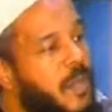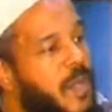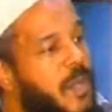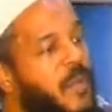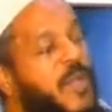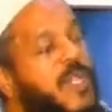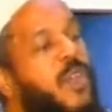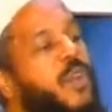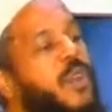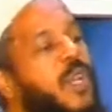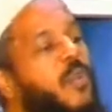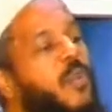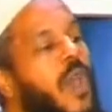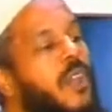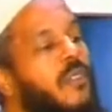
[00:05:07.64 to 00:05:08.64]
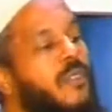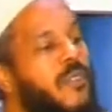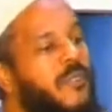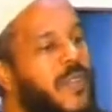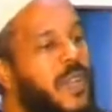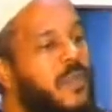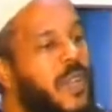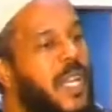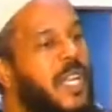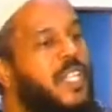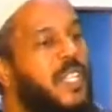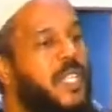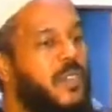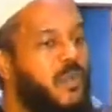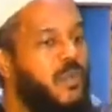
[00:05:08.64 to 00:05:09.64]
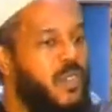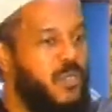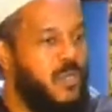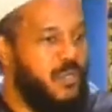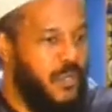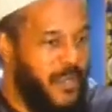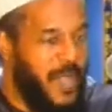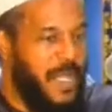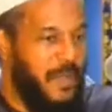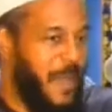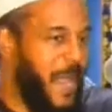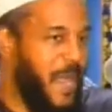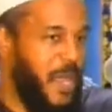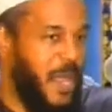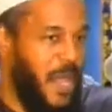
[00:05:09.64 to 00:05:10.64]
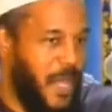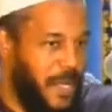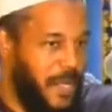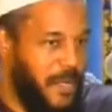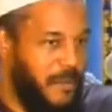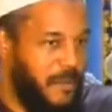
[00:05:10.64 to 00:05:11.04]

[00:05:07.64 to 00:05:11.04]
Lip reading: there was only one religion which was revealed by God.